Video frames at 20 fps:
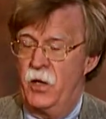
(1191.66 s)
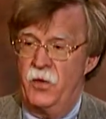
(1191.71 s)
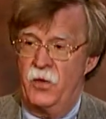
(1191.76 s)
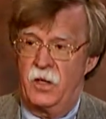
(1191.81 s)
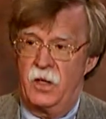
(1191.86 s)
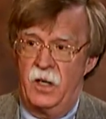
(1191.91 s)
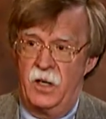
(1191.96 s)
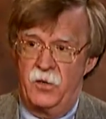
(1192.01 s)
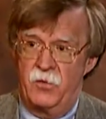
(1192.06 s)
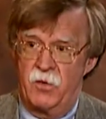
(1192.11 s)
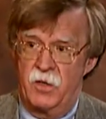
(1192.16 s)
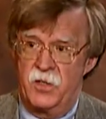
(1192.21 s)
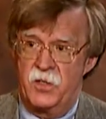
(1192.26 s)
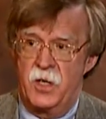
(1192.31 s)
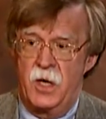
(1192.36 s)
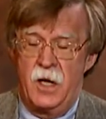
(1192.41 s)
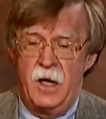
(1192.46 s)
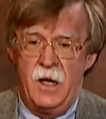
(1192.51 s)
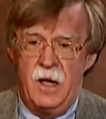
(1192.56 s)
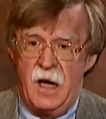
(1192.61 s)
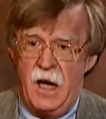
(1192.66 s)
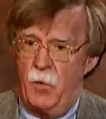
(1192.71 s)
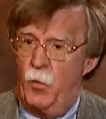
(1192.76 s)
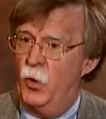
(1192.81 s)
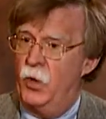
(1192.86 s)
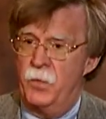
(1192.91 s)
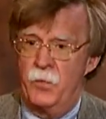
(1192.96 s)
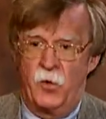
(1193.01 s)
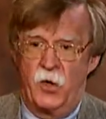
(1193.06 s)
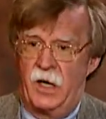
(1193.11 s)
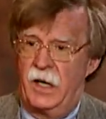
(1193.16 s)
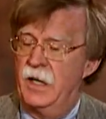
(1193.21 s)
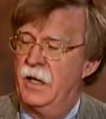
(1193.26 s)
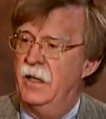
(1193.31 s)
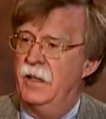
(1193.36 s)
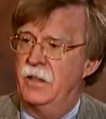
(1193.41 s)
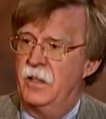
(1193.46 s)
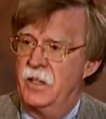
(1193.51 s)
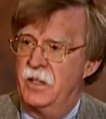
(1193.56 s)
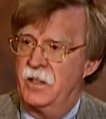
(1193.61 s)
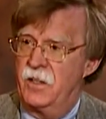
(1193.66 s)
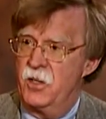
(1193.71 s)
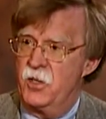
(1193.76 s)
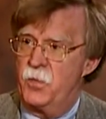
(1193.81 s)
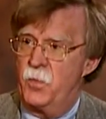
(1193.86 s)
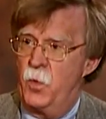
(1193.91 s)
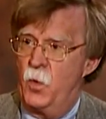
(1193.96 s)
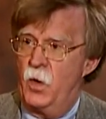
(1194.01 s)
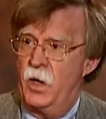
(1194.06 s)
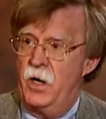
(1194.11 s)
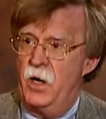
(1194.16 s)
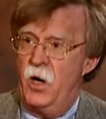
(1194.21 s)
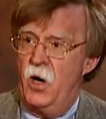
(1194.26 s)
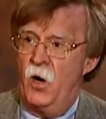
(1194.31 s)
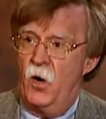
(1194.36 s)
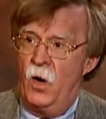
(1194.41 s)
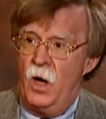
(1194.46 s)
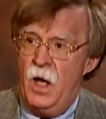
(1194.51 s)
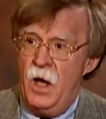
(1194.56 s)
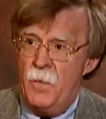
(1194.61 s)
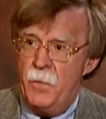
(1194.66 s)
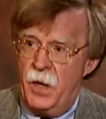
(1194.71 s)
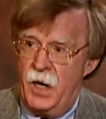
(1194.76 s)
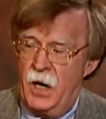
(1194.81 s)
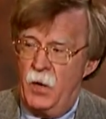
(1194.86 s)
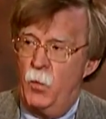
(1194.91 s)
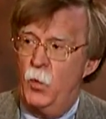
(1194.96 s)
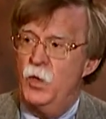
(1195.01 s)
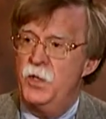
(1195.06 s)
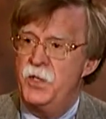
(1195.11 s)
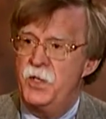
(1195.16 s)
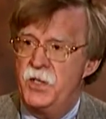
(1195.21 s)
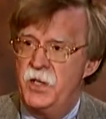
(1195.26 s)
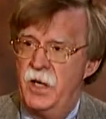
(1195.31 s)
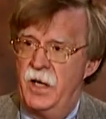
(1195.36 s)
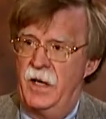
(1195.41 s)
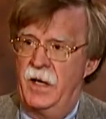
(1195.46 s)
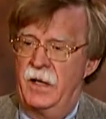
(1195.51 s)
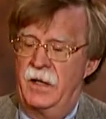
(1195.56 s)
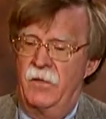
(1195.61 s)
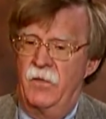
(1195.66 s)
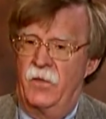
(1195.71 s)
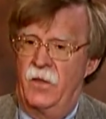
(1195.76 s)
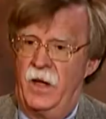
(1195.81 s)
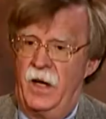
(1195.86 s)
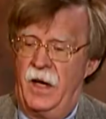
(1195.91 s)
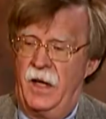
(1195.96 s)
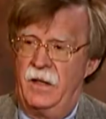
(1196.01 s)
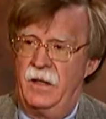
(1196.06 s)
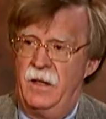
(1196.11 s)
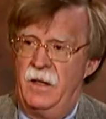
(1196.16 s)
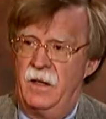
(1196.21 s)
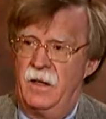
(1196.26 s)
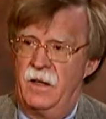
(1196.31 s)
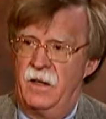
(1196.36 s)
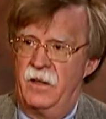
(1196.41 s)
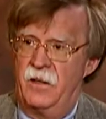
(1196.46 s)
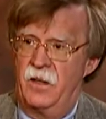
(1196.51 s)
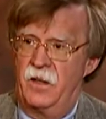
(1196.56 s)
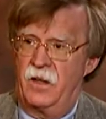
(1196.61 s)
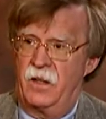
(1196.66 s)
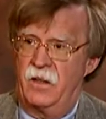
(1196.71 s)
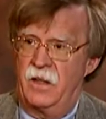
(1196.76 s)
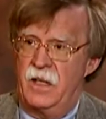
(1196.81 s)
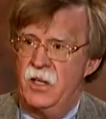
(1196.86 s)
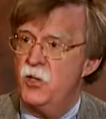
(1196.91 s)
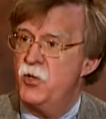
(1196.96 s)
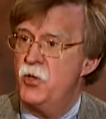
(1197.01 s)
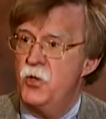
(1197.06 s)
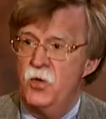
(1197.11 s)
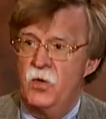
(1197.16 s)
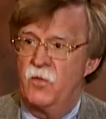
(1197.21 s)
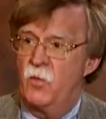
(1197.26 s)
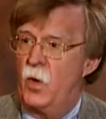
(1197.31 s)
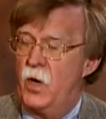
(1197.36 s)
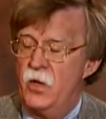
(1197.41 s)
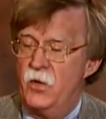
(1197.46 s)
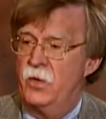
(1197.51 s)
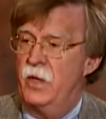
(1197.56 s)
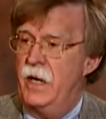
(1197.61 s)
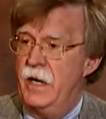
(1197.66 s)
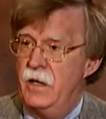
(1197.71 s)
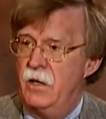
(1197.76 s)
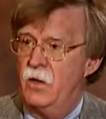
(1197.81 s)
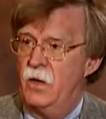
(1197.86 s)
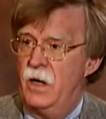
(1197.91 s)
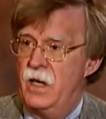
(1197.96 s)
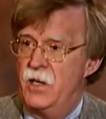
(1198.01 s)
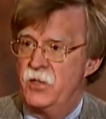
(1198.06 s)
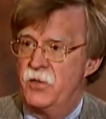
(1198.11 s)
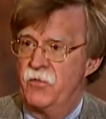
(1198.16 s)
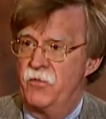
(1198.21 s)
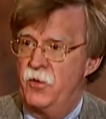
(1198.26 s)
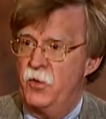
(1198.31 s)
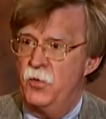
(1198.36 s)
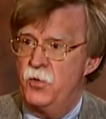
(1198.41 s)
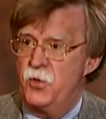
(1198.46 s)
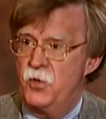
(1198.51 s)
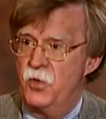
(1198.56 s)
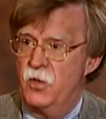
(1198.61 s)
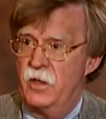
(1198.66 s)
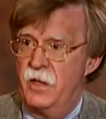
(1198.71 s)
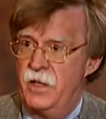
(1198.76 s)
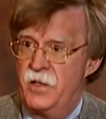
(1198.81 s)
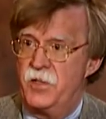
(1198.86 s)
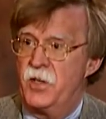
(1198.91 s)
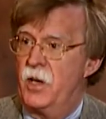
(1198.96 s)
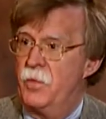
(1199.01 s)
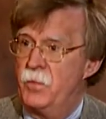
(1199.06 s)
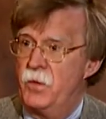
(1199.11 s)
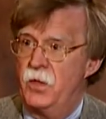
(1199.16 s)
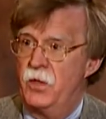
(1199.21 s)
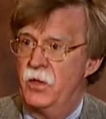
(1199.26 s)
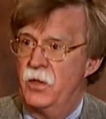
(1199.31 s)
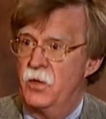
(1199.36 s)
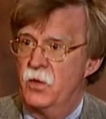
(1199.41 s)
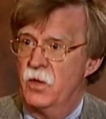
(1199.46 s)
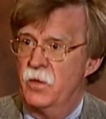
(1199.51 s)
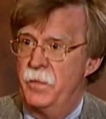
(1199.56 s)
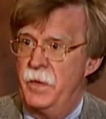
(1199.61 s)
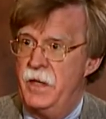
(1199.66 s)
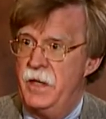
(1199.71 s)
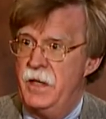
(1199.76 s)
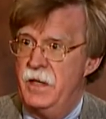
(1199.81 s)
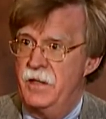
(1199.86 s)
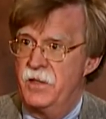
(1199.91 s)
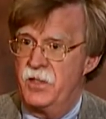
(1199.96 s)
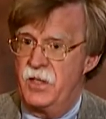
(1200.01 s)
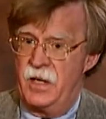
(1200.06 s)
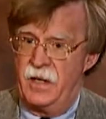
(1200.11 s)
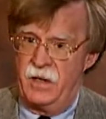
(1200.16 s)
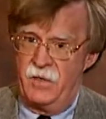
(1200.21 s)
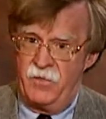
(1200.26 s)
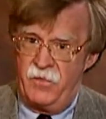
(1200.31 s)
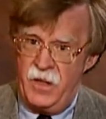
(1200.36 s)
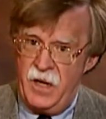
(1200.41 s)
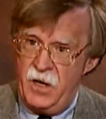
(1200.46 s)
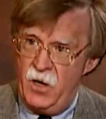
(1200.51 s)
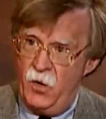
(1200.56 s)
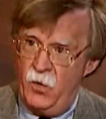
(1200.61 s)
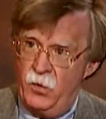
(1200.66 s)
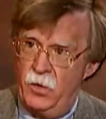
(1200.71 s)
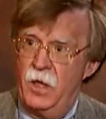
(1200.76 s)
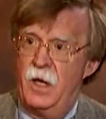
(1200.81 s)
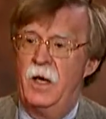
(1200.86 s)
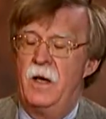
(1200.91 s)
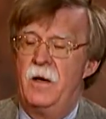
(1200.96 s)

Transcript: other countries. I wouldn't bring in India at this point, no. But I would say that the issue of whether NATO has a future is up to the Europeans. And if they don't